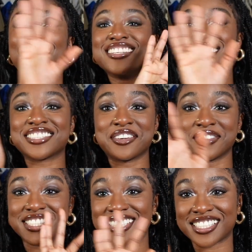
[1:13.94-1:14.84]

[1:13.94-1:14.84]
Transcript: Let's start over.